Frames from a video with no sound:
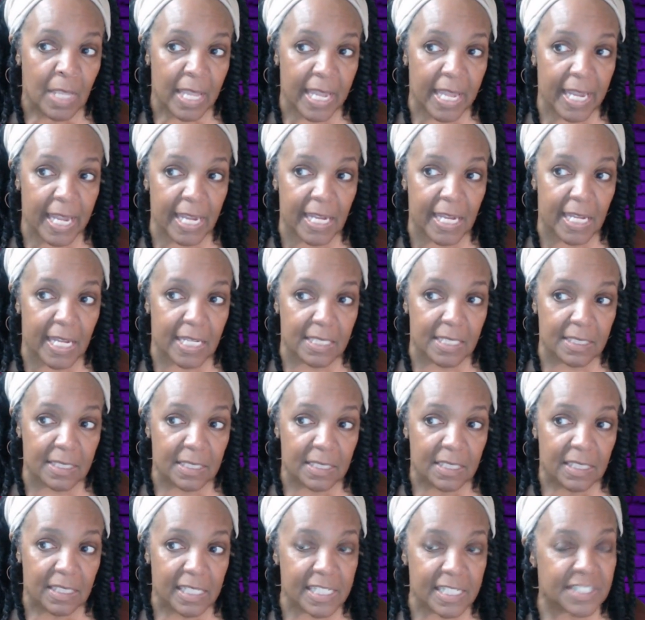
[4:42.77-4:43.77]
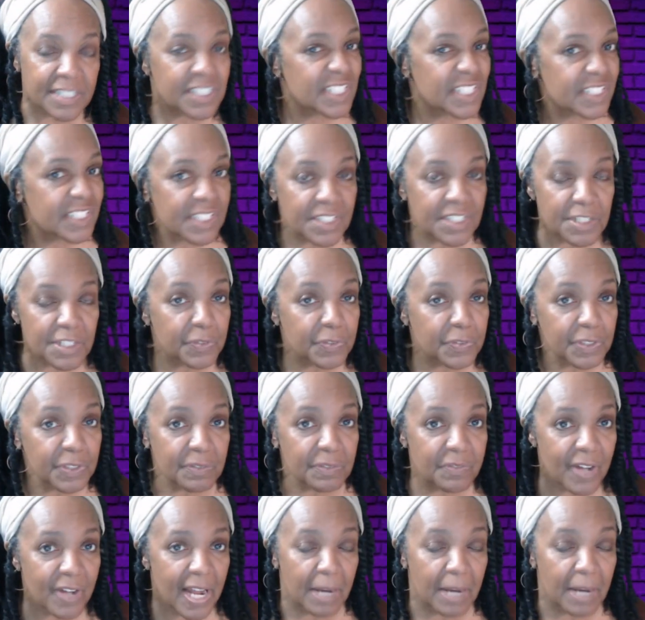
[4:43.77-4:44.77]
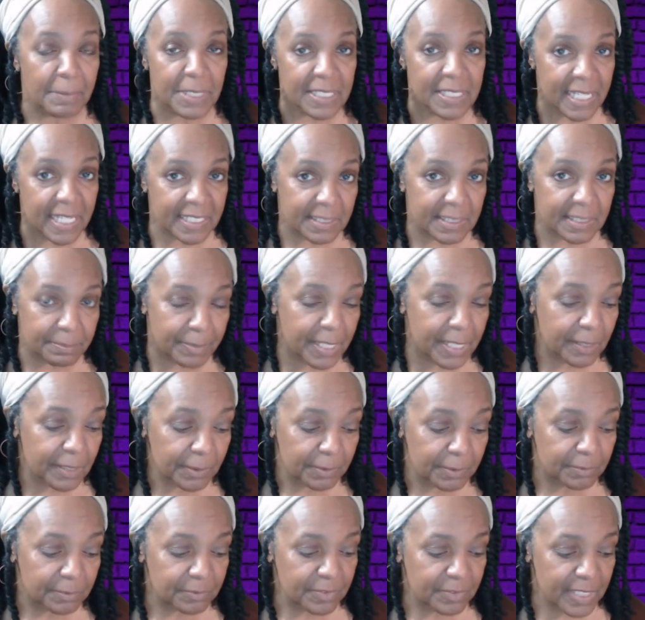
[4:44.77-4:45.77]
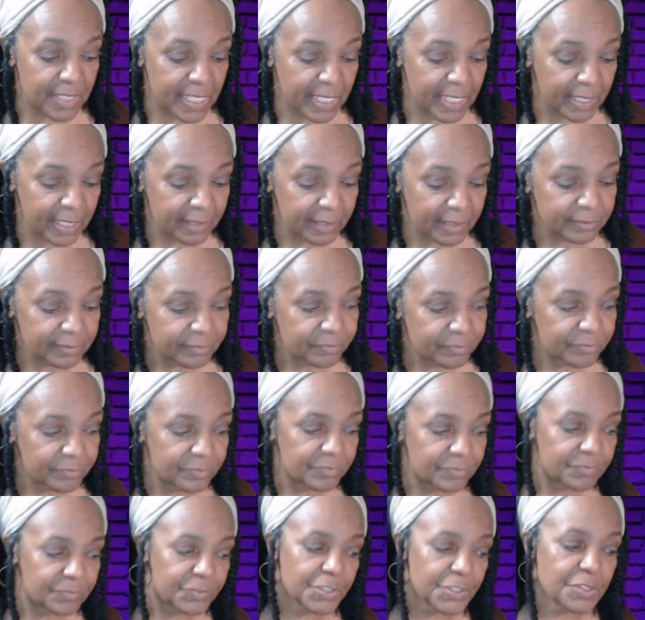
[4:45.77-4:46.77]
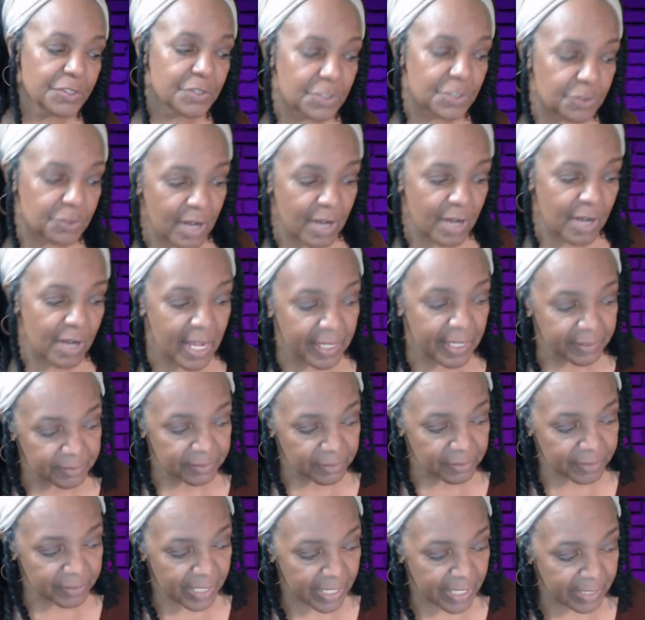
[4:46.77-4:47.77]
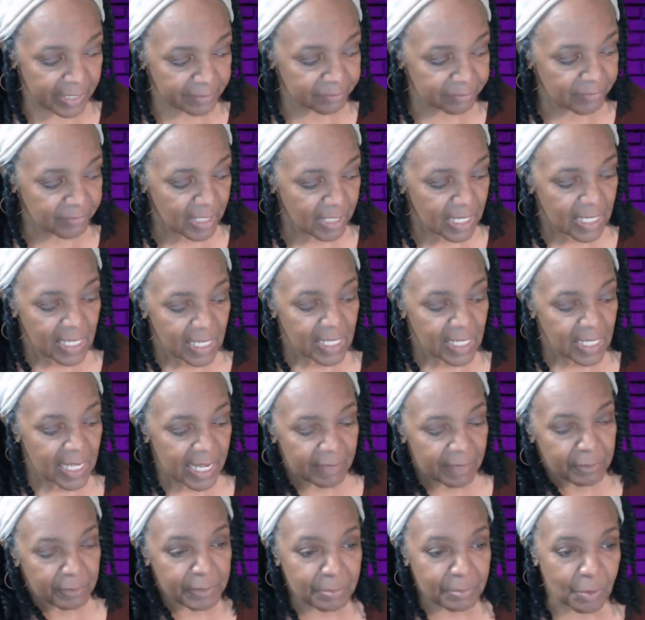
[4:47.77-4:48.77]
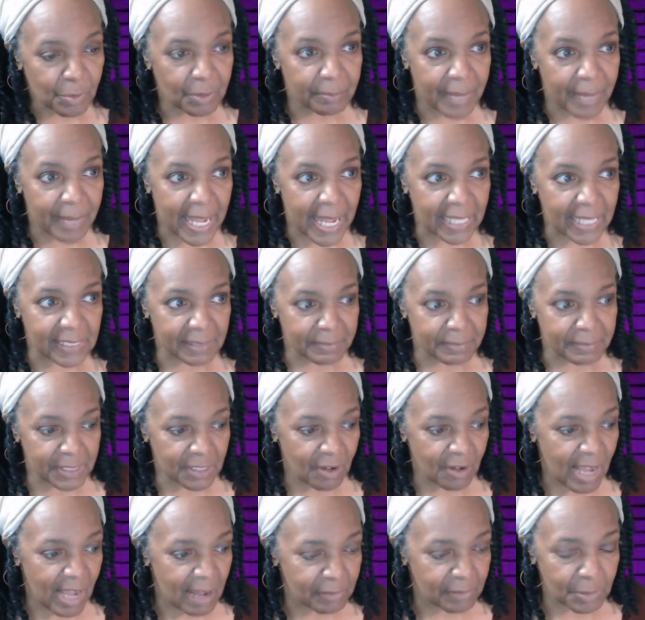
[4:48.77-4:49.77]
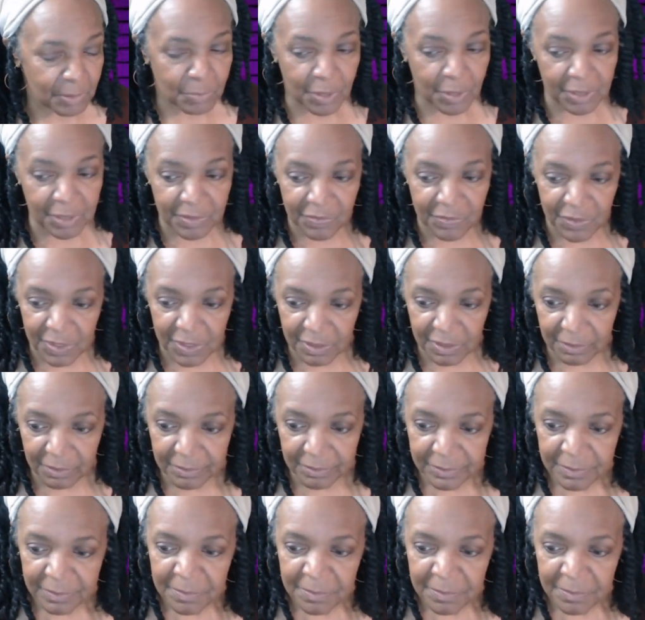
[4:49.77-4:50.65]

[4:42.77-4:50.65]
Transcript: And it's just a different environment. That's a better thing for you to try, okay? And report back, let me know how it works for you.